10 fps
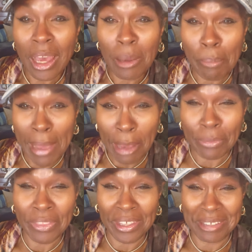
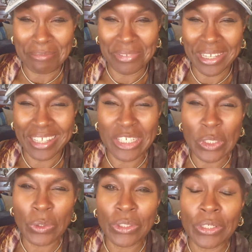about them. I
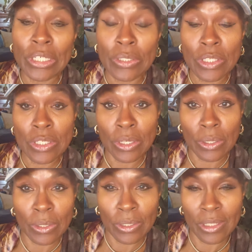know your
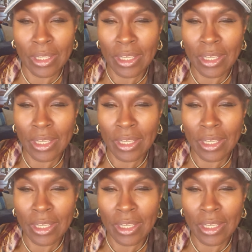concern.